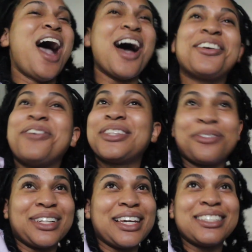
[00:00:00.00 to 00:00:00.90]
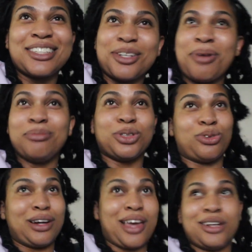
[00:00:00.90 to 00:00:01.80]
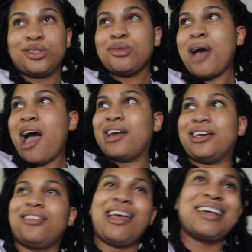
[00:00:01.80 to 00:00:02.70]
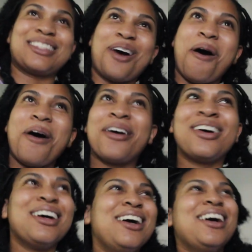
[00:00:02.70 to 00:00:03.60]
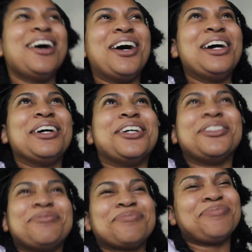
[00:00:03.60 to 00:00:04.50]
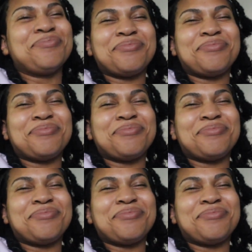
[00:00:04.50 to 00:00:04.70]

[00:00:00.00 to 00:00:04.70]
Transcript: I don't want the relationship. I'm just trying to catch the body. That's all. Um